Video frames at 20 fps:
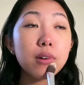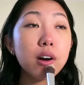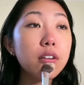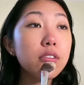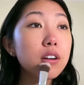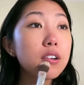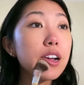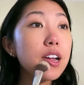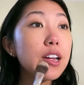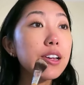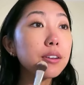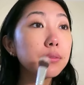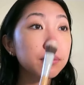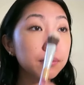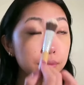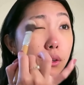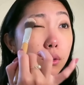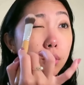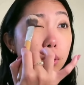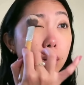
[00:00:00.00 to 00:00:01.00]
Monterey.
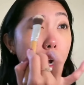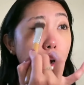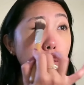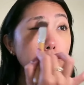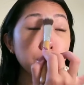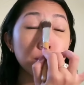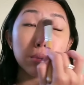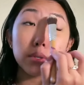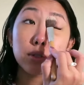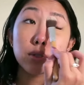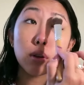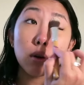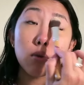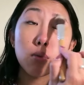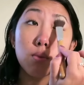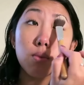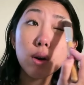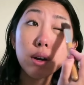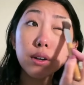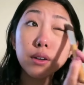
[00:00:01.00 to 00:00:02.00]
The crowds were so
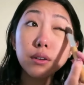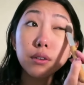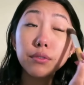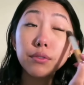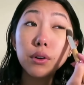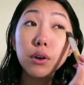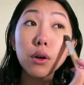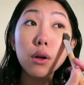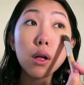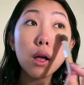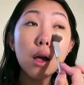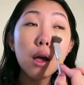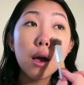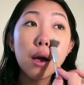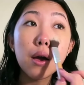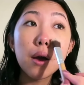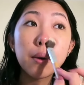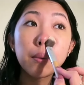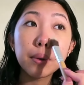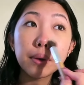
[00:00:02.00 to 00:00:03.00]
wonderful.
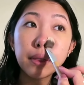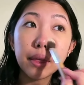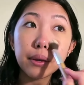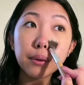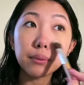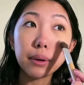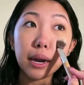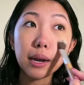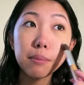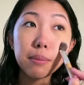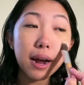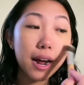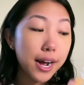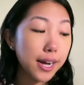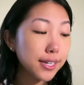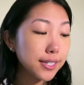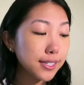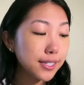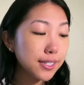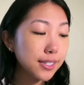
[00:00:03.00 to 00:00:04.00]
We like ran
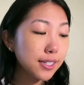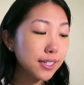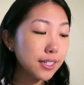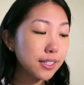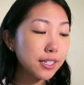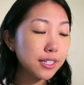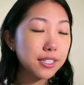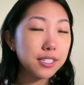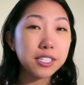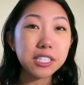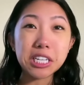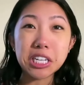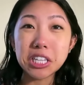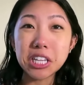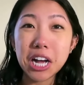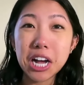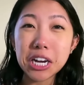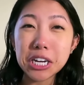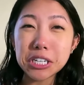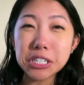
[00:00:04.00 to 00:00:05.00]
past the sea
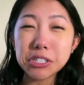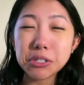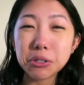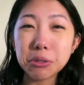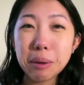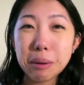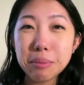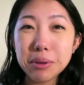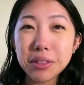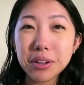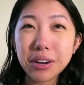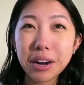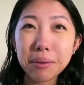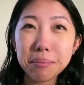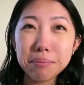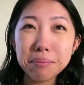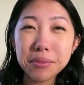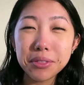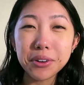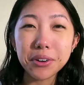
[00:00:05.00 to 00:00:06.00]
lions or maybe they're,
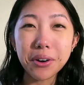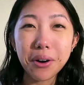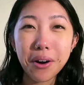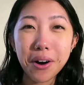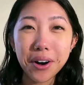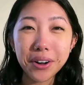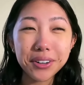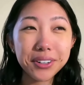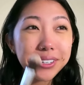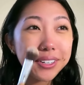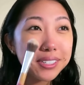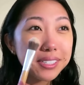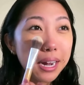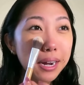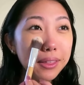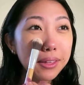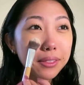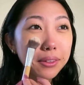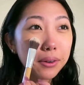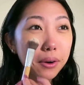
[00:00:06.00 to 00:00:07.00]
they're otters
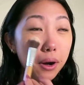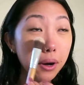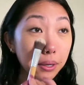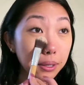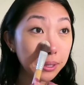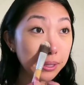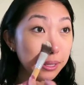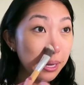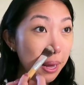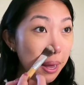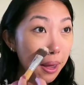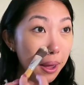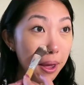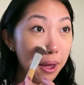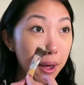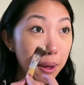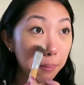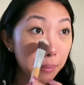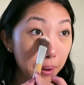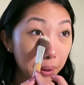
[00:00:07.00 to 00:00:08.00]
i think they're otters
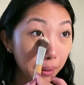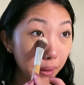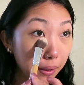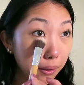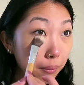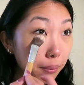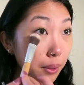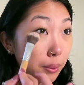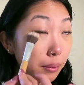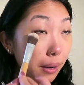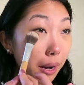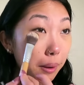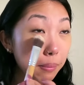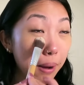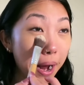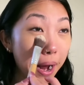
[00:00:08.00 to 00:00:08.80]
but like we ran